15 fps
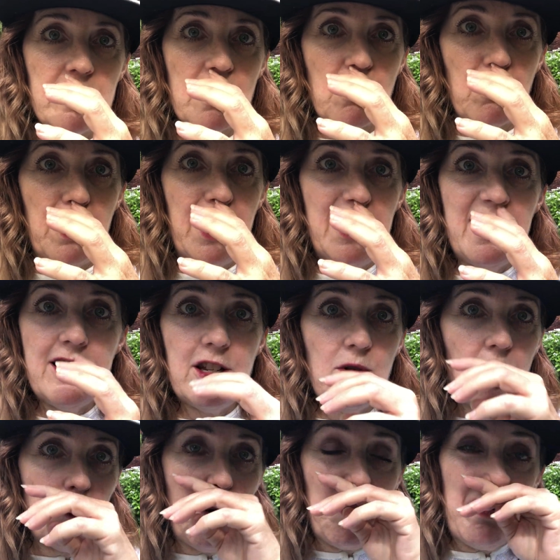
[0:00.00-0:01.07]
screen. Do you
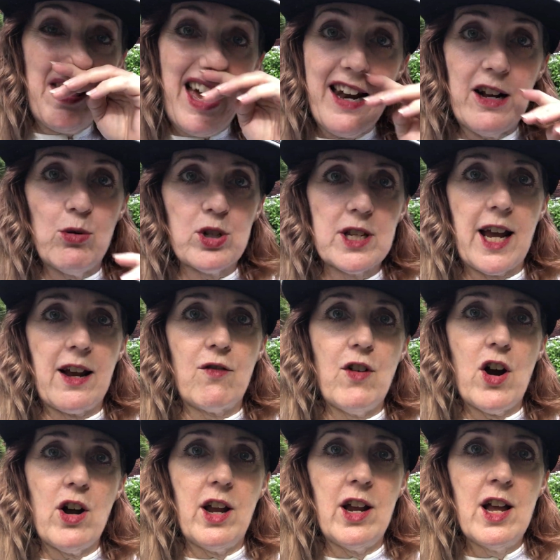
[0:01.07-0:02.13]
remember that? It was like
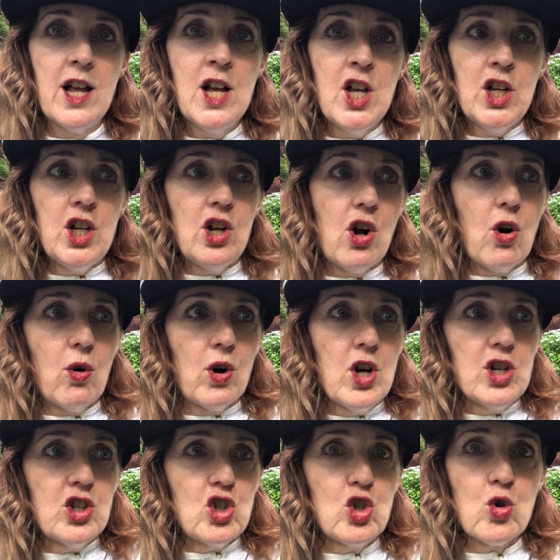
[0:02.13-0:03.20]
very,
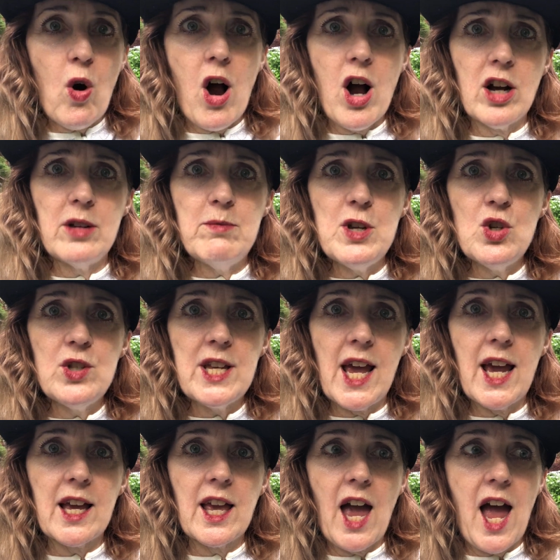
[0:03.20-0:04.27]
strong
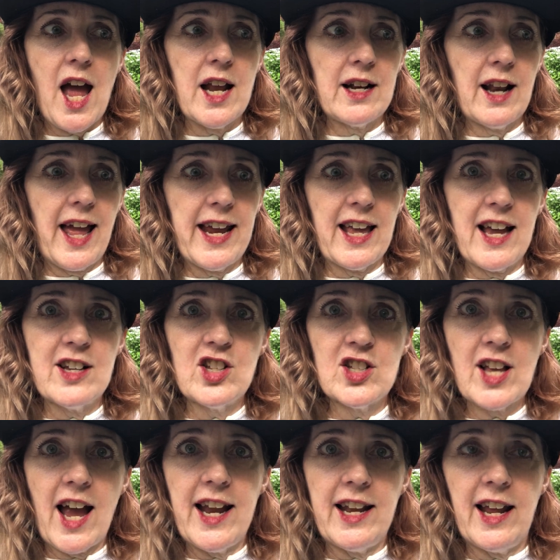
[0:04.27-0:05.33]
music and like
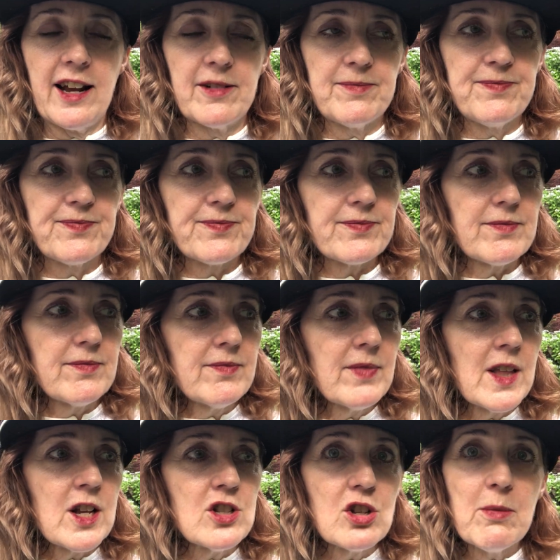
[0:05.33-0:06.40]
exciting.
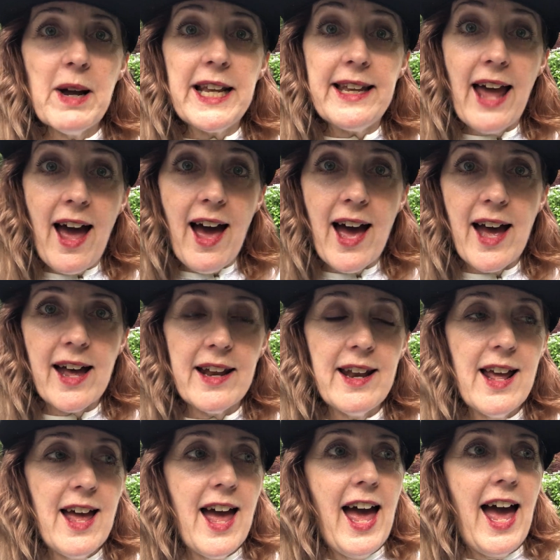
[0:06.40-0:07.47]
So my dad
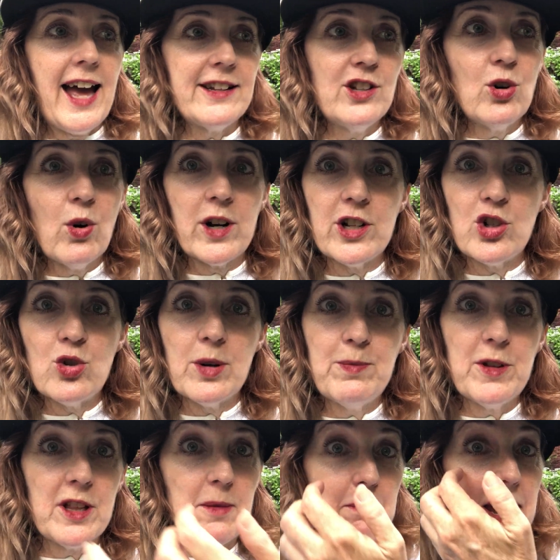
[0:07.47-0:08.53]
had to go on a trip
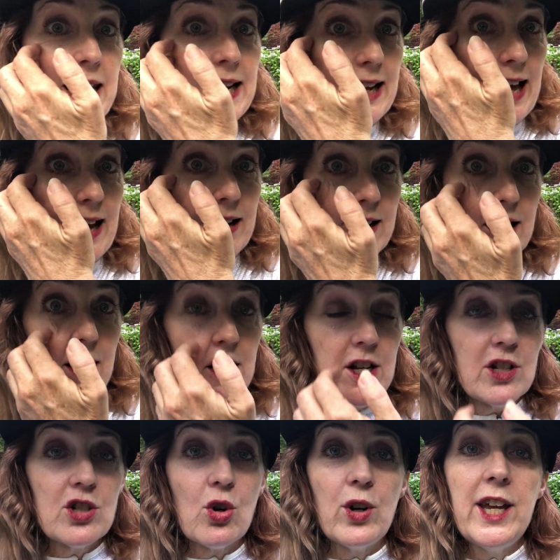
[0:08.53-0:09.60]
to the mainland.
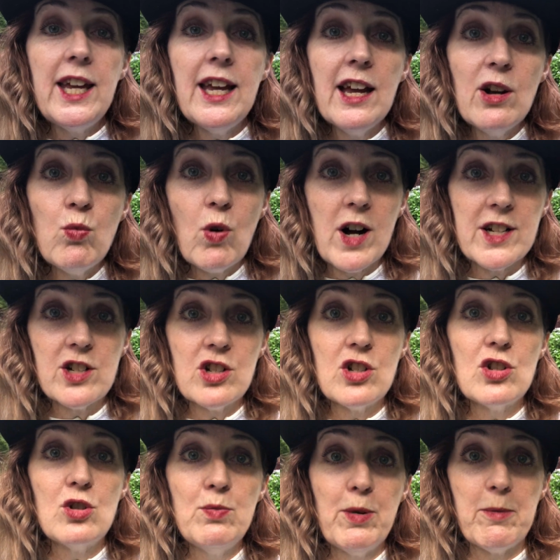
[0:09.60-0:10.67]
So he had watched
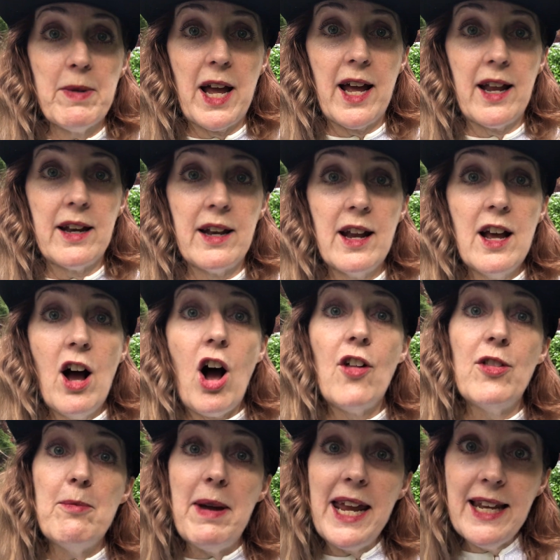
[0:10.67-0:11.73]
Superman on
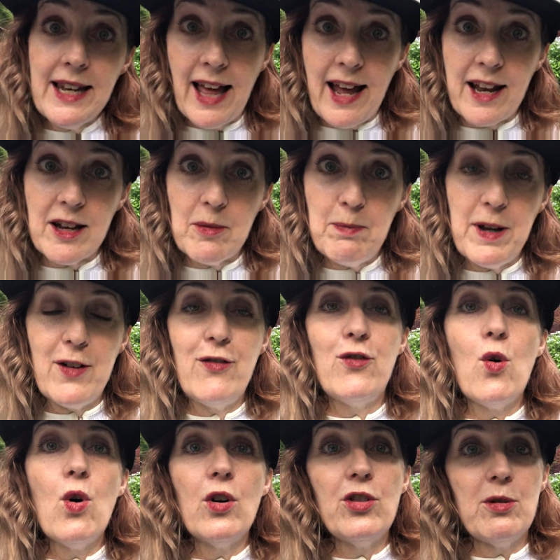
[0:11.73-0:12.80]
the mainland
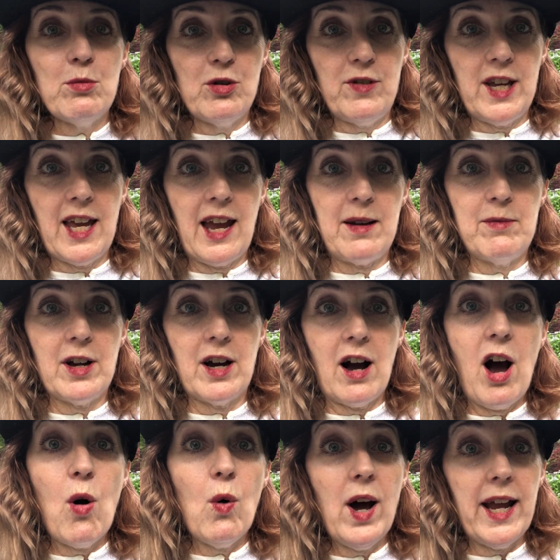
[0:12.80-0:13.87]
before the movie came to
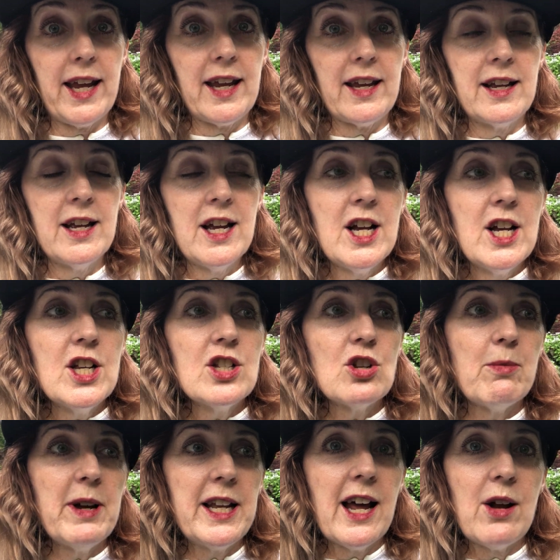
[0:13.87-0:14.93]
Hawaii. So
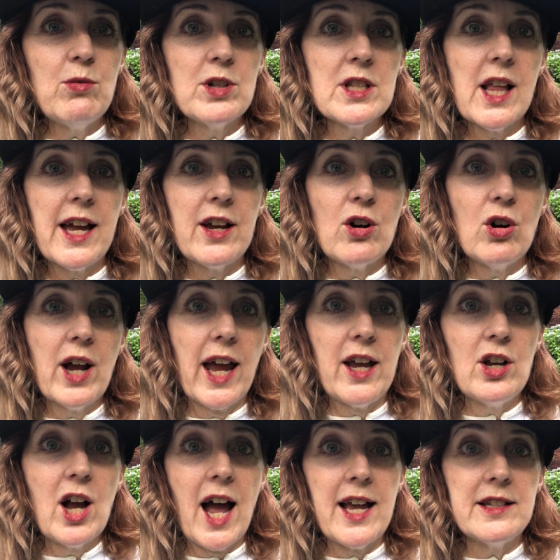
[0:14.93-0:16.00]
my dad was like, okay,
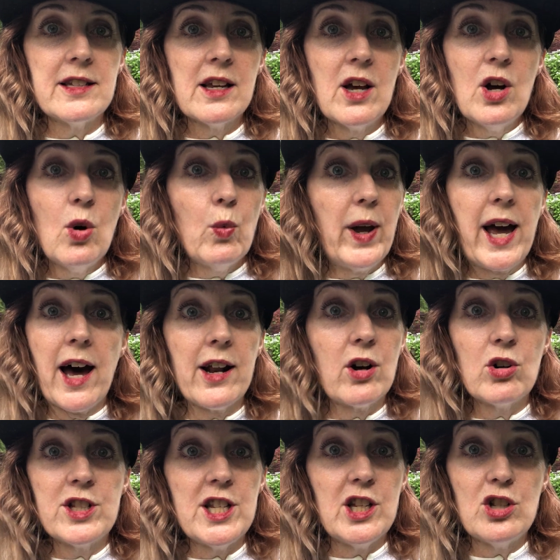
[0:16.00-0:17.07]
you guys, we gotta
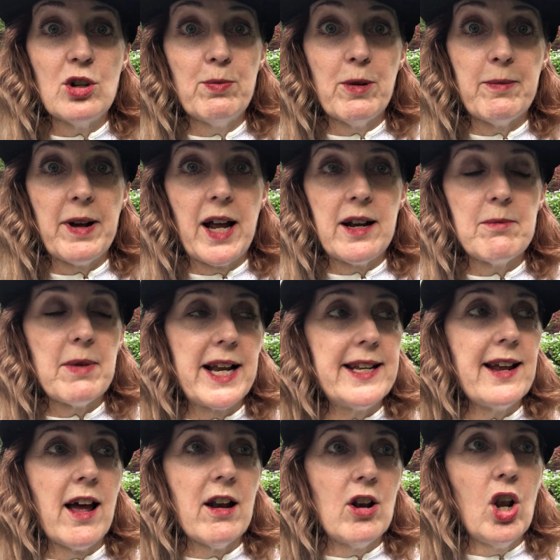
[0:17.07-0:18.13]
go see Superman. My
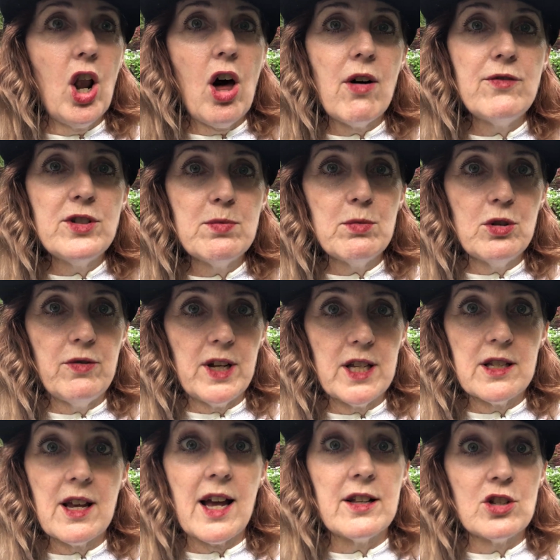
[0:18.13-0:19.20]
dad loves
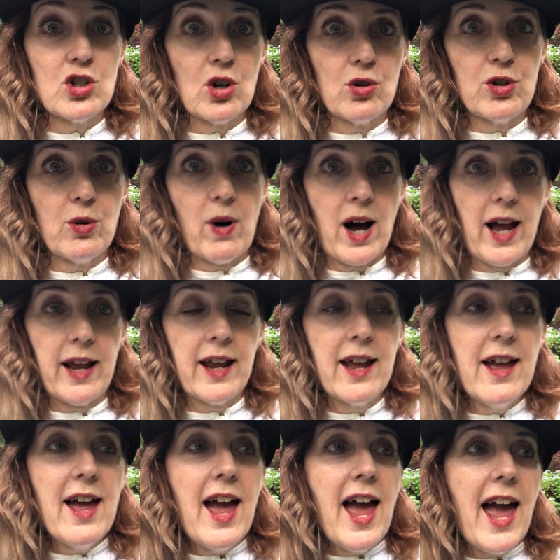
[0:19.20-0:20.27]
movies, and so do I.
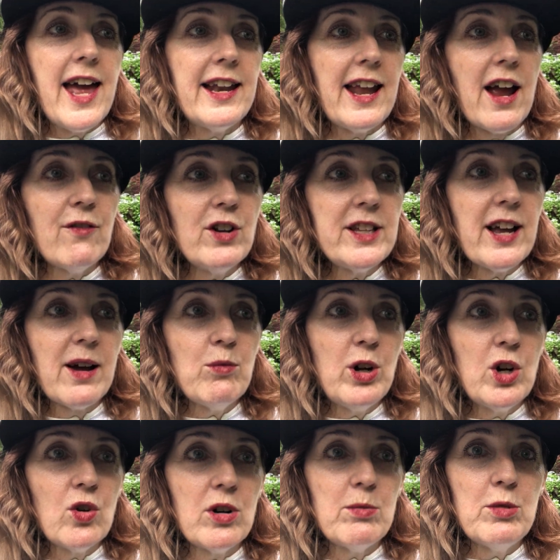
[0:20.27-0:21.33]
And every time we go to